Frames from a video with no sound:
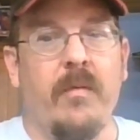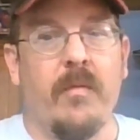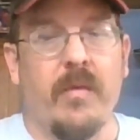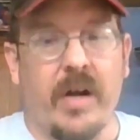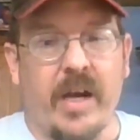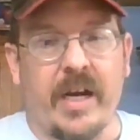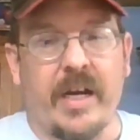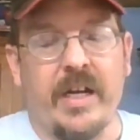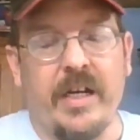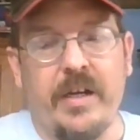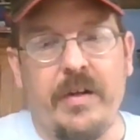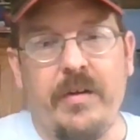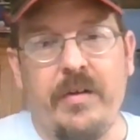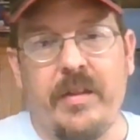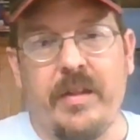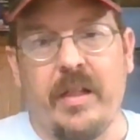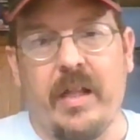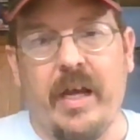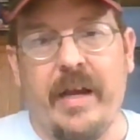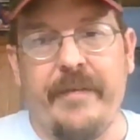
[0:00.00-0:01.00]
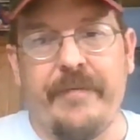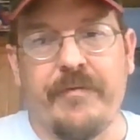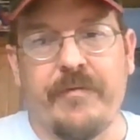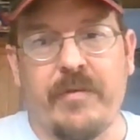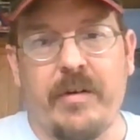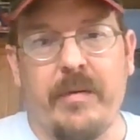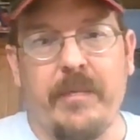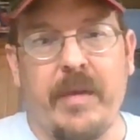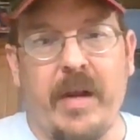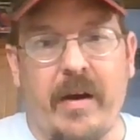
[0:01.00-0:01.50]
We're not going to do the live
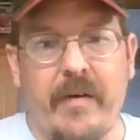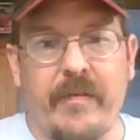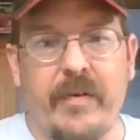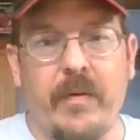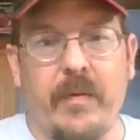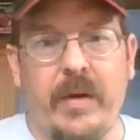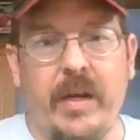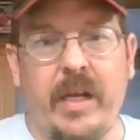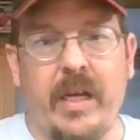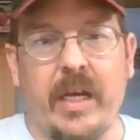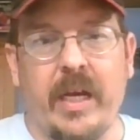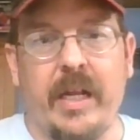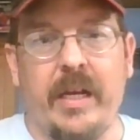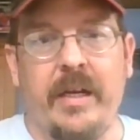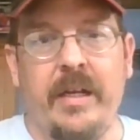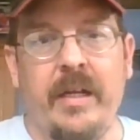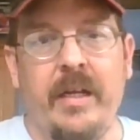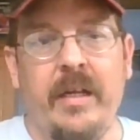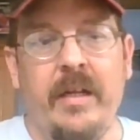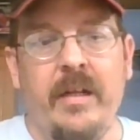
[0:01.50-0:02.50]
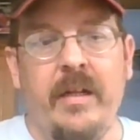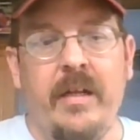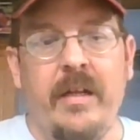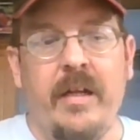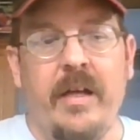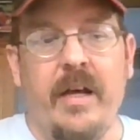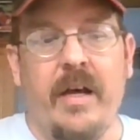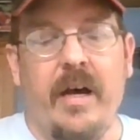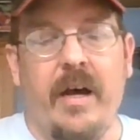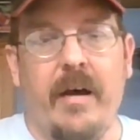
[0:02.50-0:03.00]
stream every weekend,
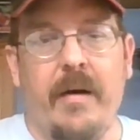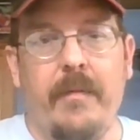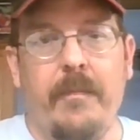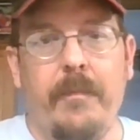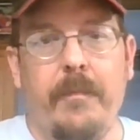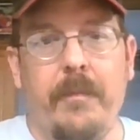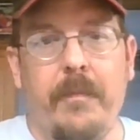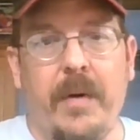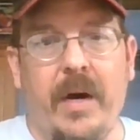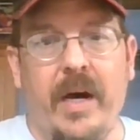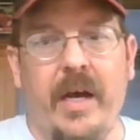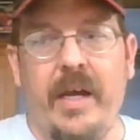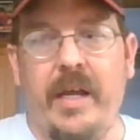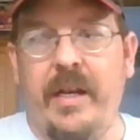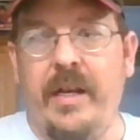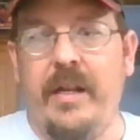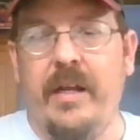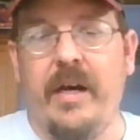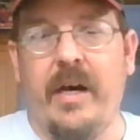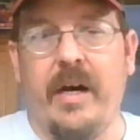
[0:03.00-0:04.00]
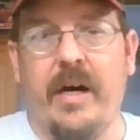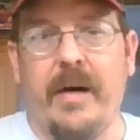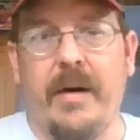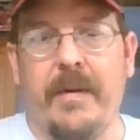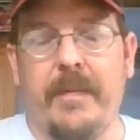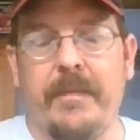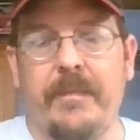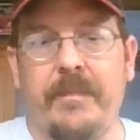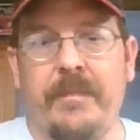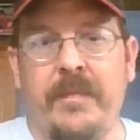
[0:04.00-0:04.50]
but
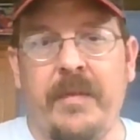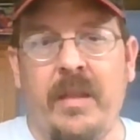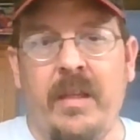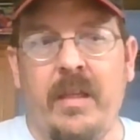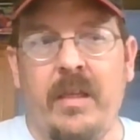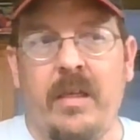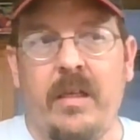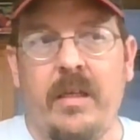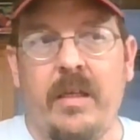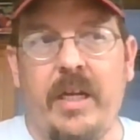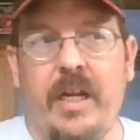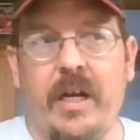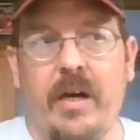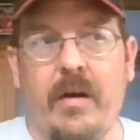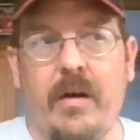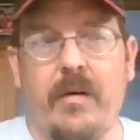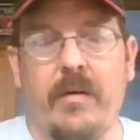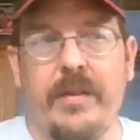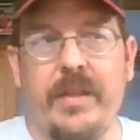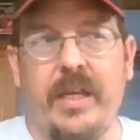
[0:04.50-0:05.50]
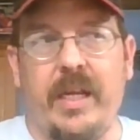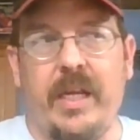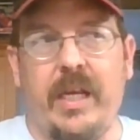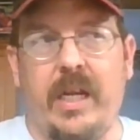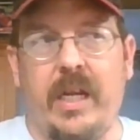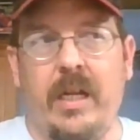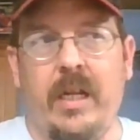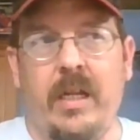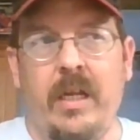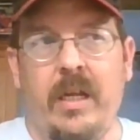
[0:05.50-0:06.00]

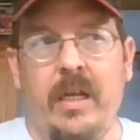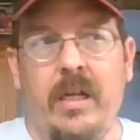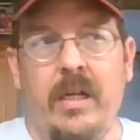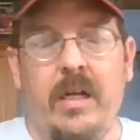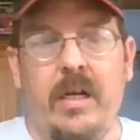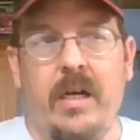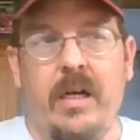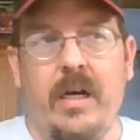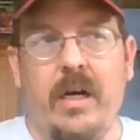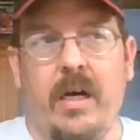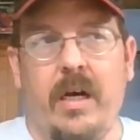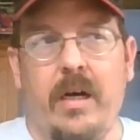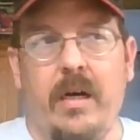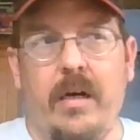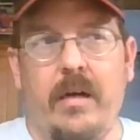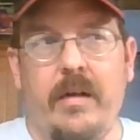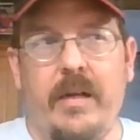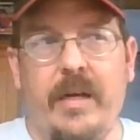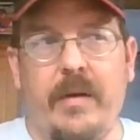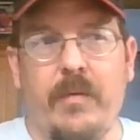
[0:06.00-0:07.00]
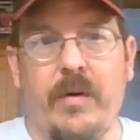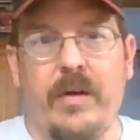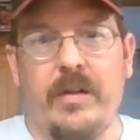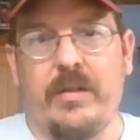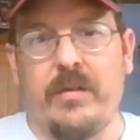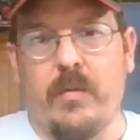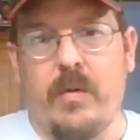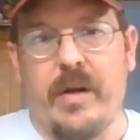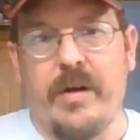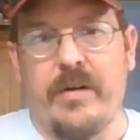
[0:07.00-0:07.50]
the and
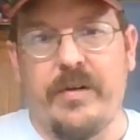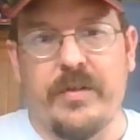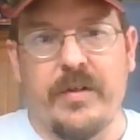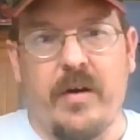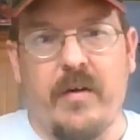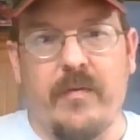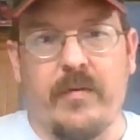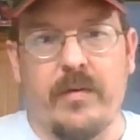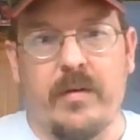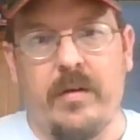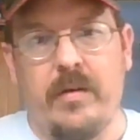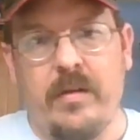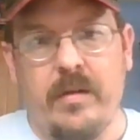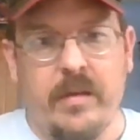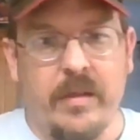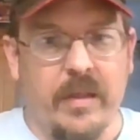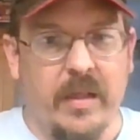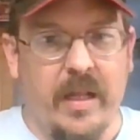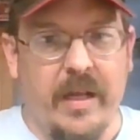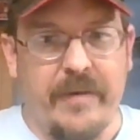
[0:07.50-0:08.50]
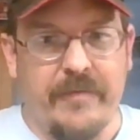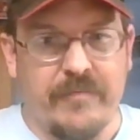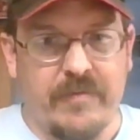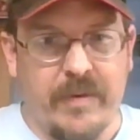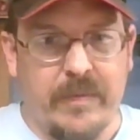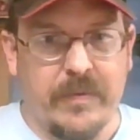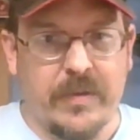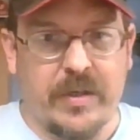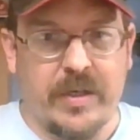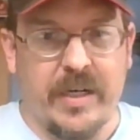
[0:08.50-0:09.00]
once winter's over, the live
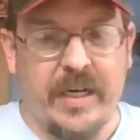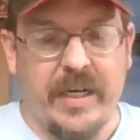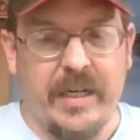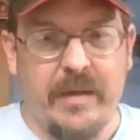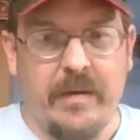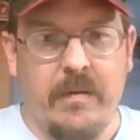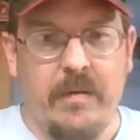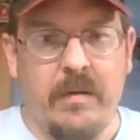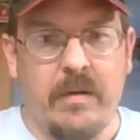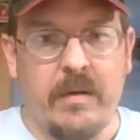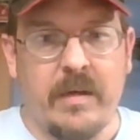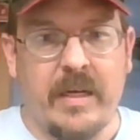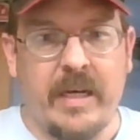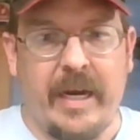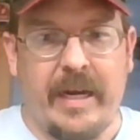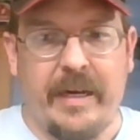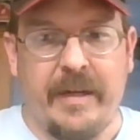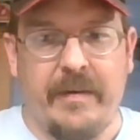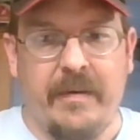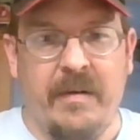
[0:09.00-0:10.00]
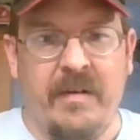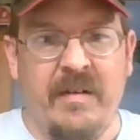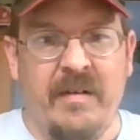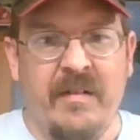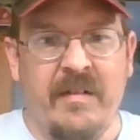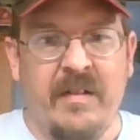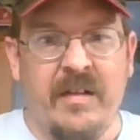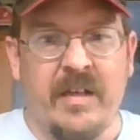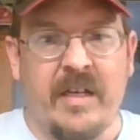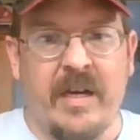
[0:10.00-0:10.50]
streams are going to kind of
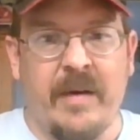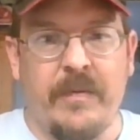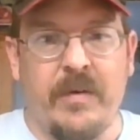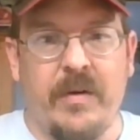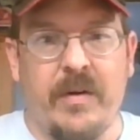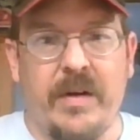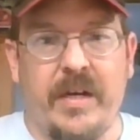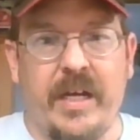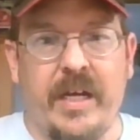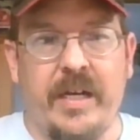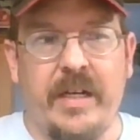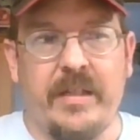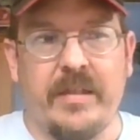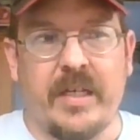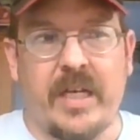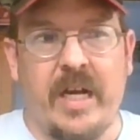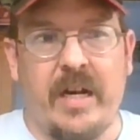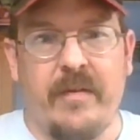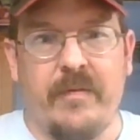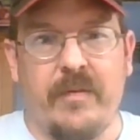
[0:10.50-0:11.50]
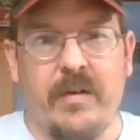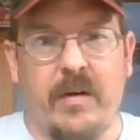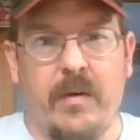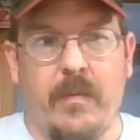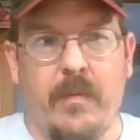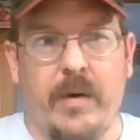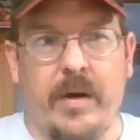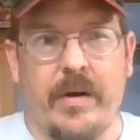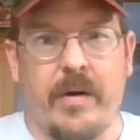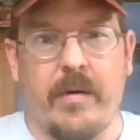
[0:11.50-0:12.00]
come to an end. It's kind of a
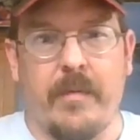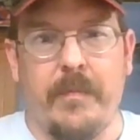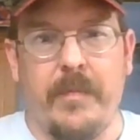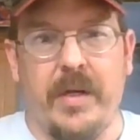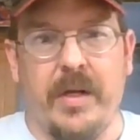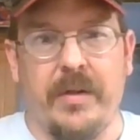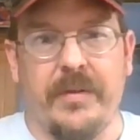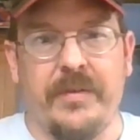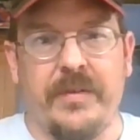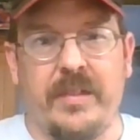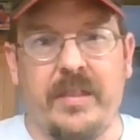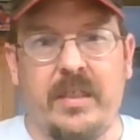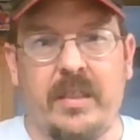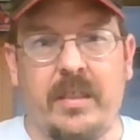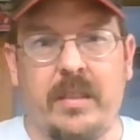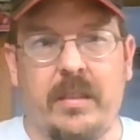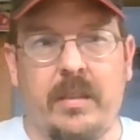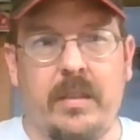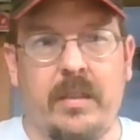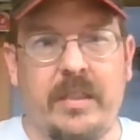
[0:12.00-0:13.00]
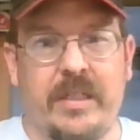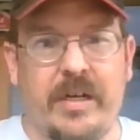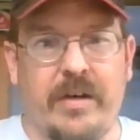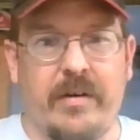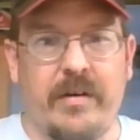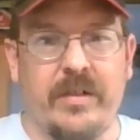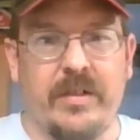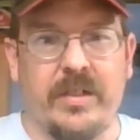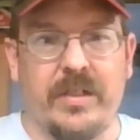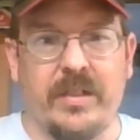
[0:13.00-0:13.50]
winter build
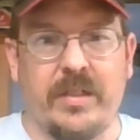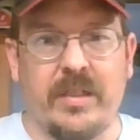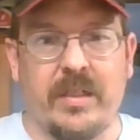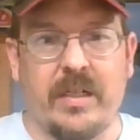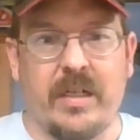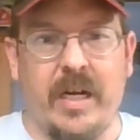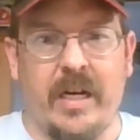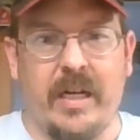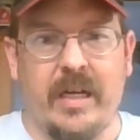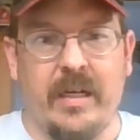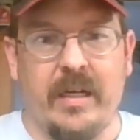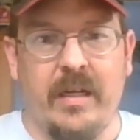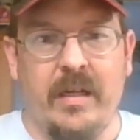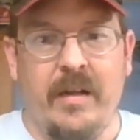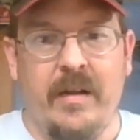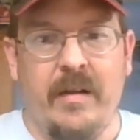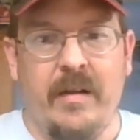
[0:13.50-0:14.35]
series just to kind of